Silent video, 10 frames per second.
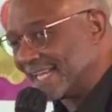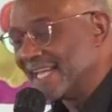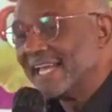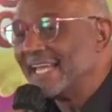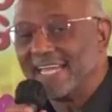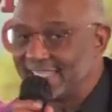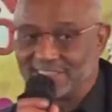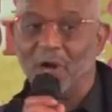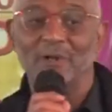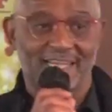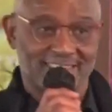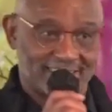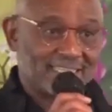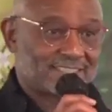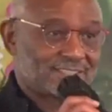it don't exist.
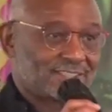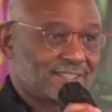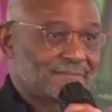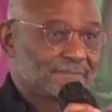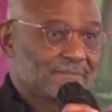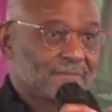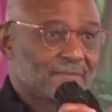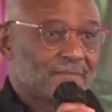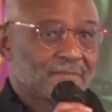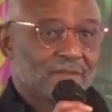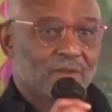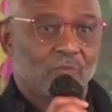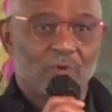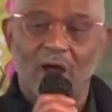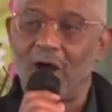We
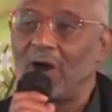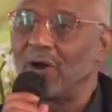all,